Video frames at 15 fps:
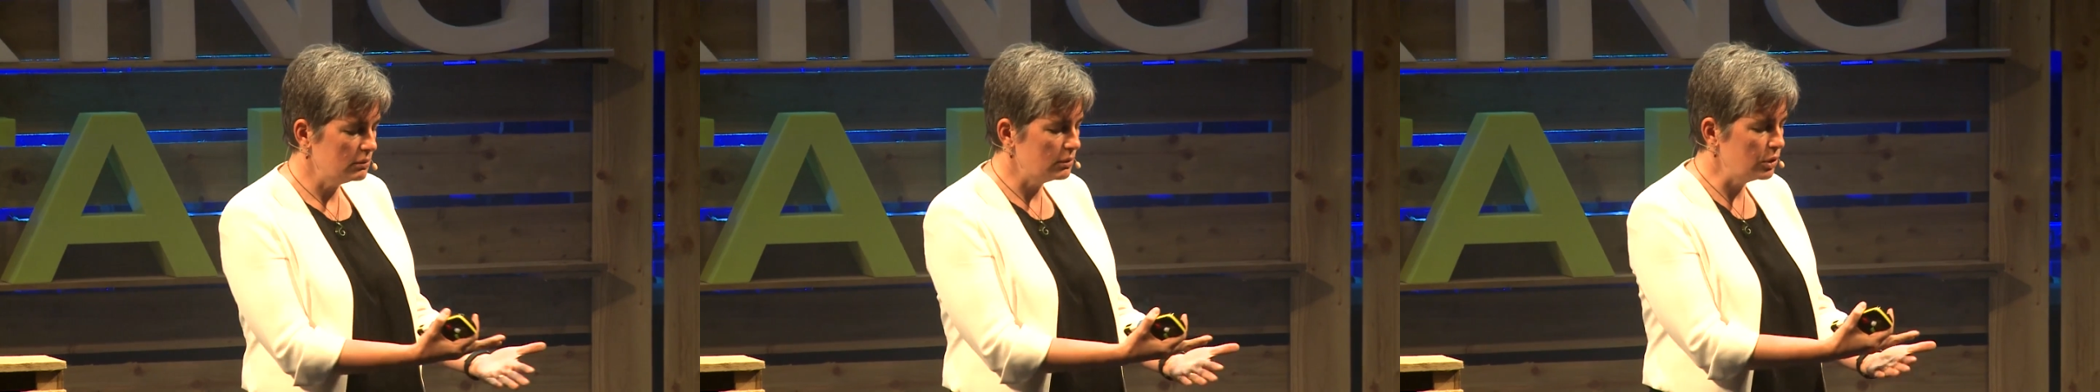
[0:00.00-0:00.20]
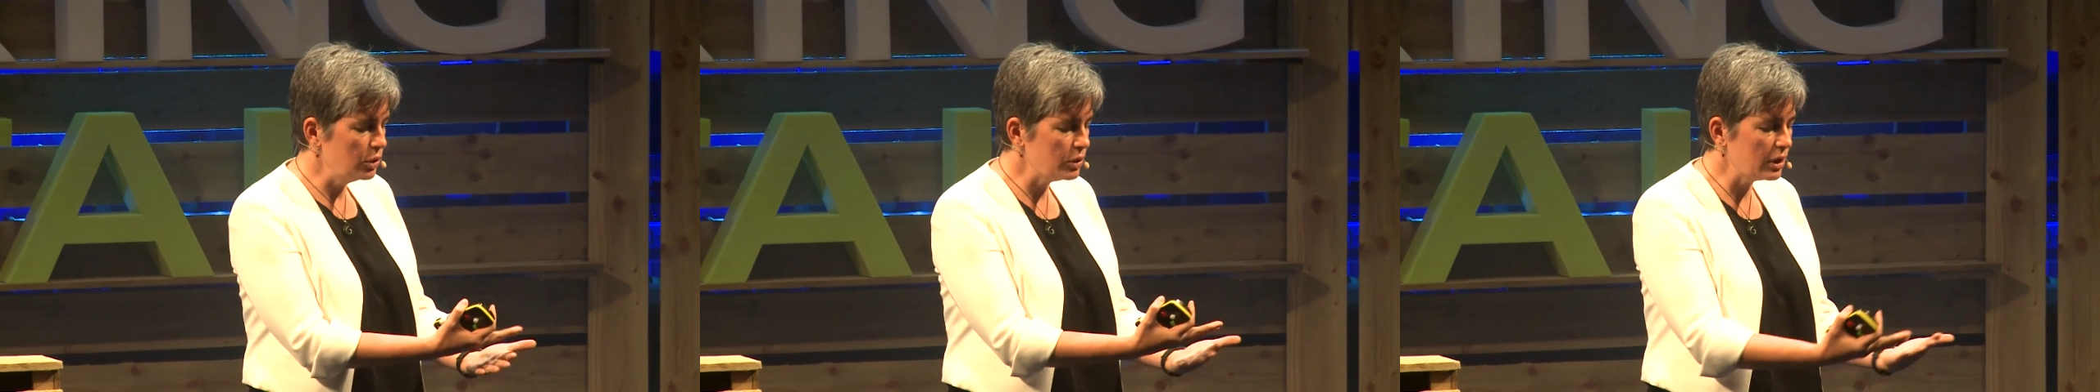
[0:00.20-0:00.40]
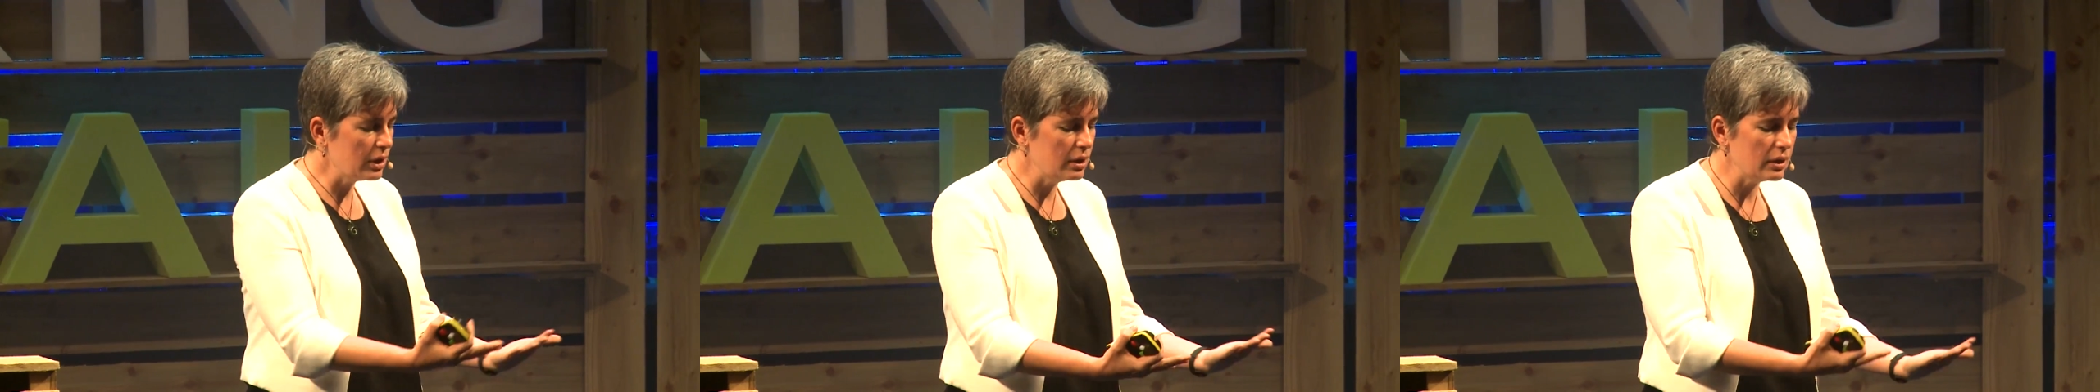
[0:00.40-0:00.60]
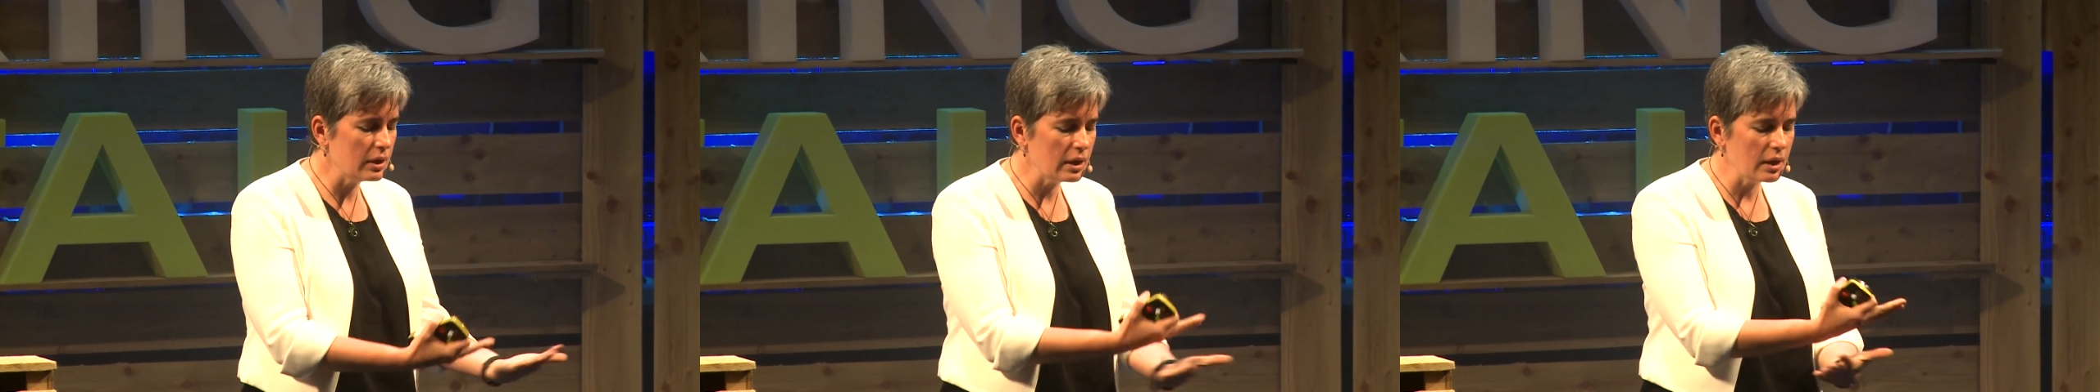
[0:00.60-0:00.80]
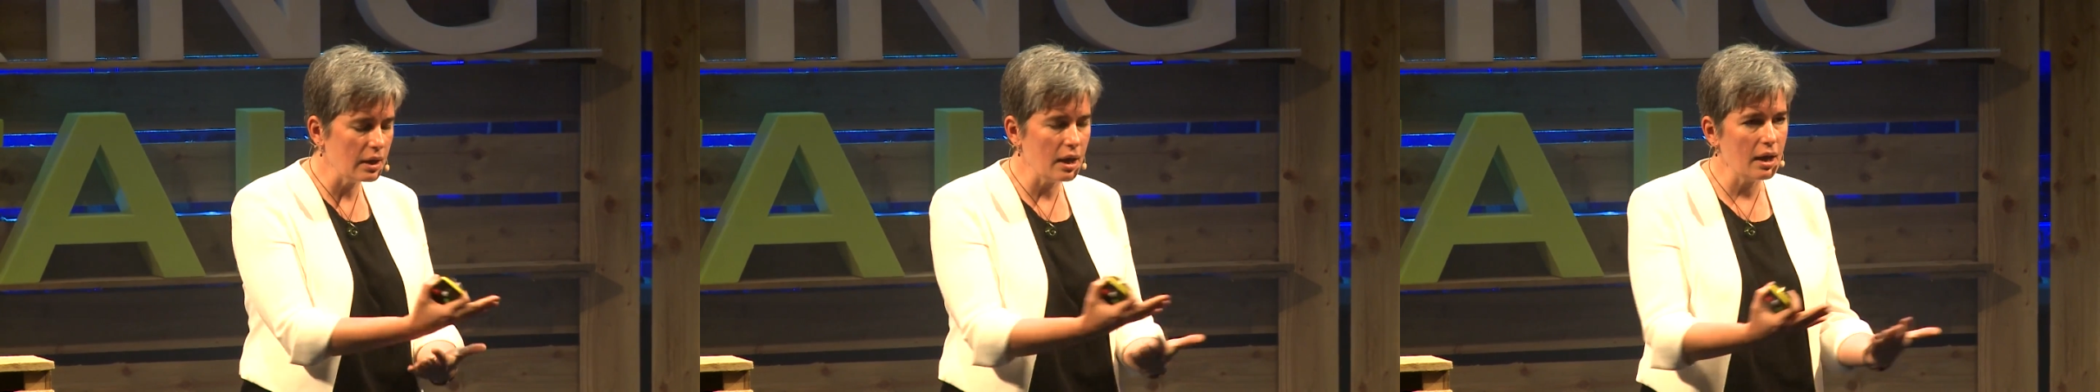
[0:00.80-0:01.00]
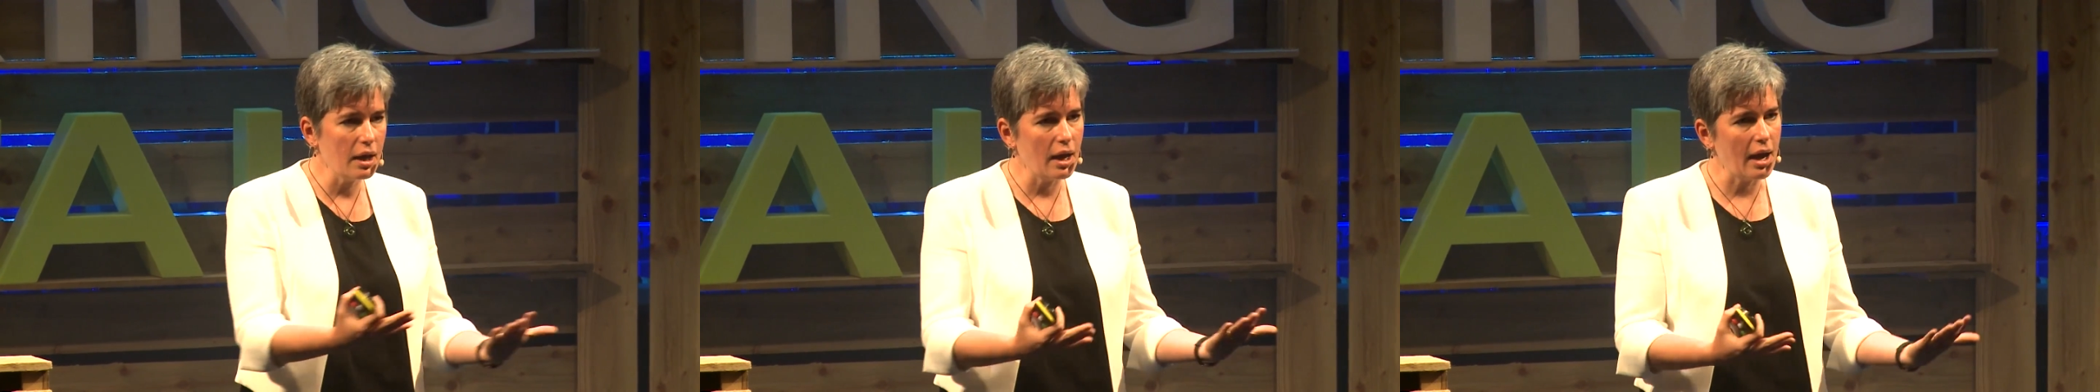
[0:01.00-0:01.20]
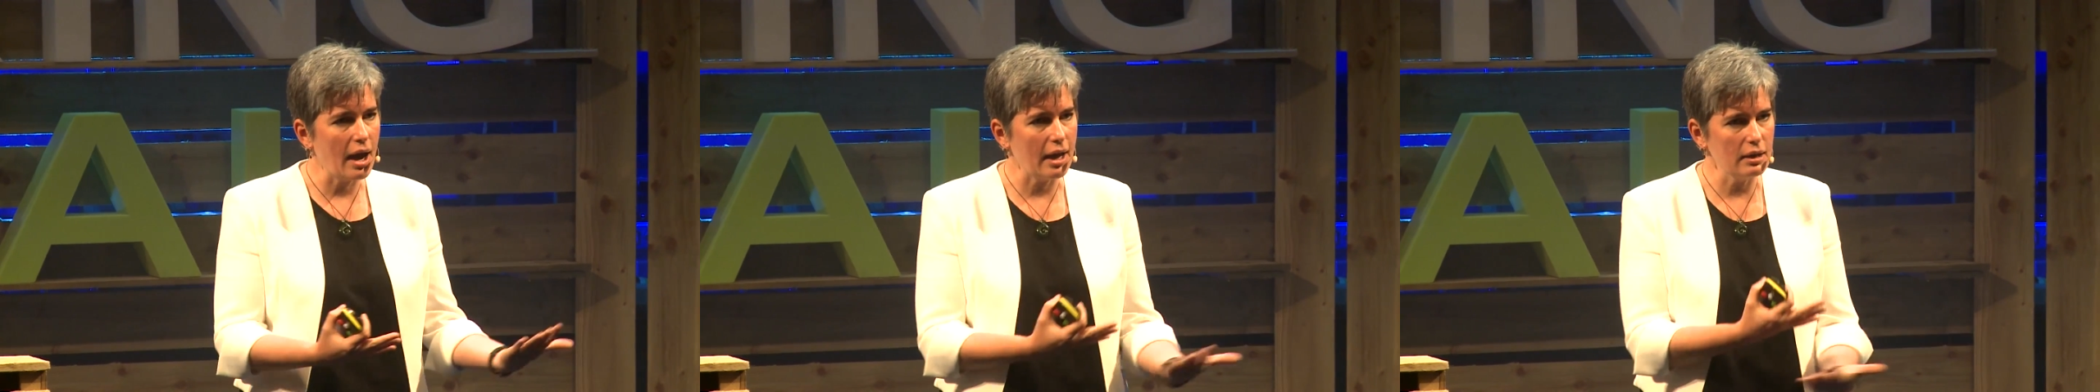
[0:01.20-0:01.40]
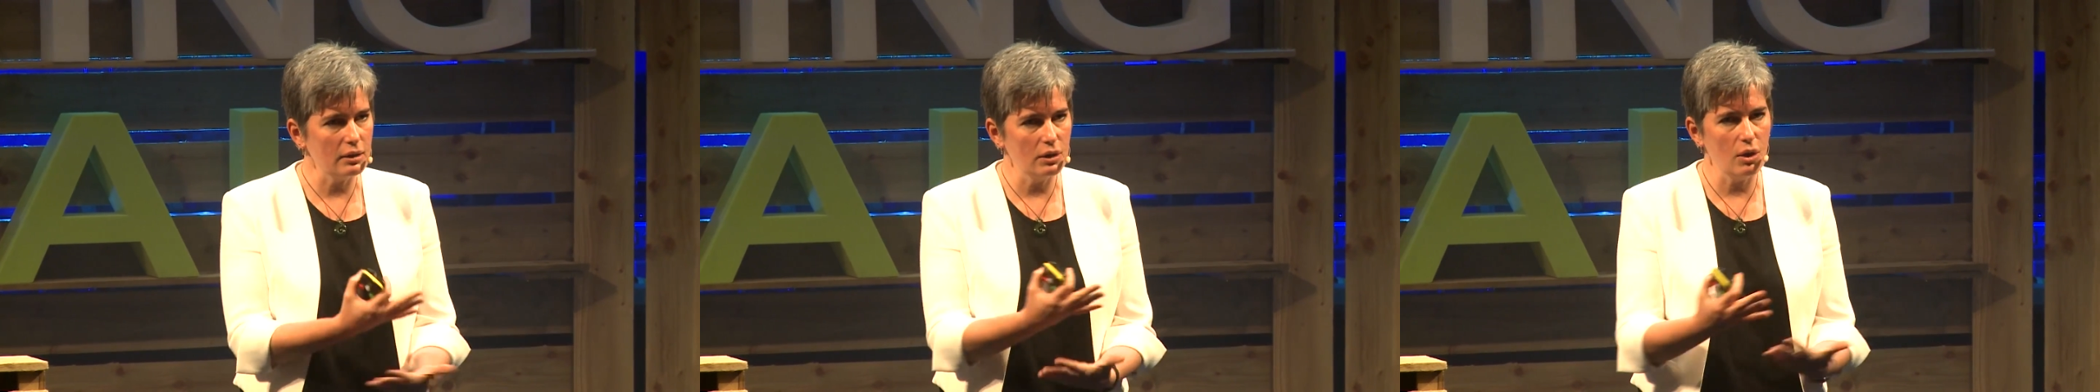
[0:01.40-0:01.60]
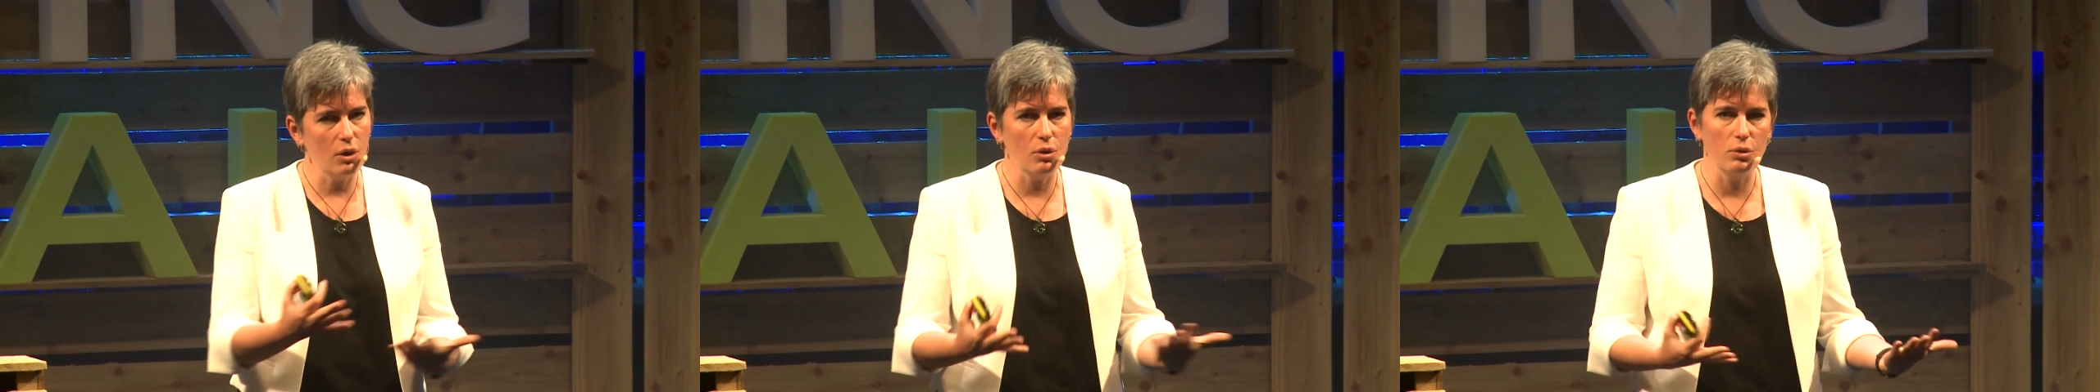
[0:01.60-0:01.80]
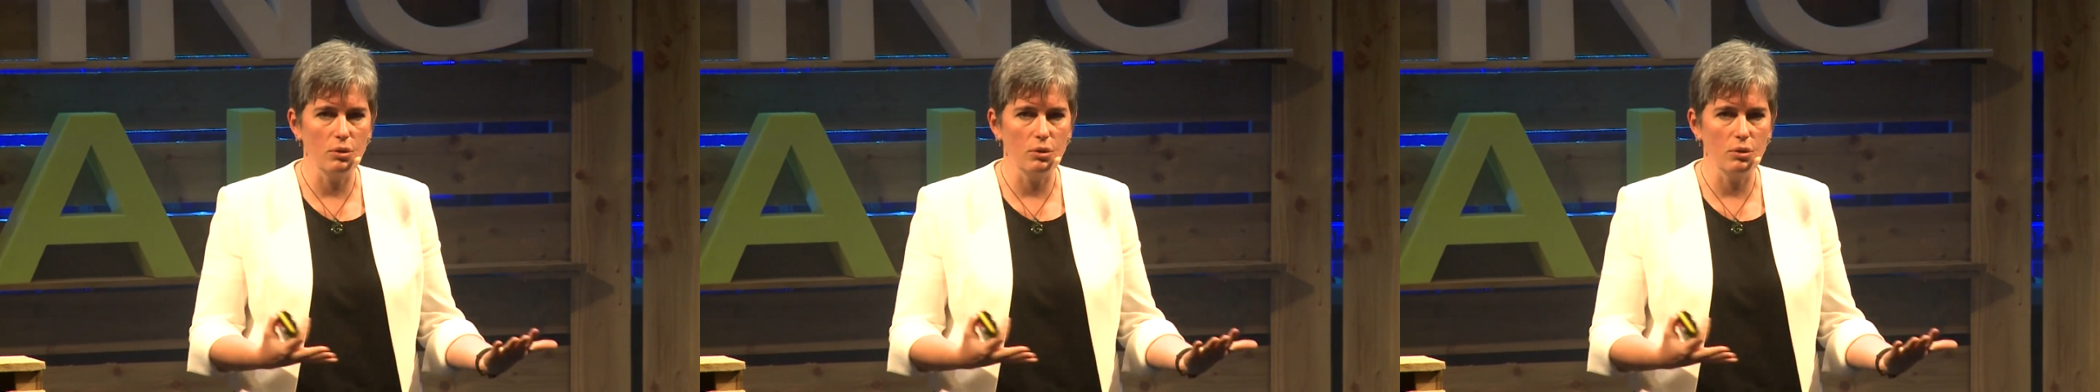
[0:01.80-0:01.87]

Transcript: look at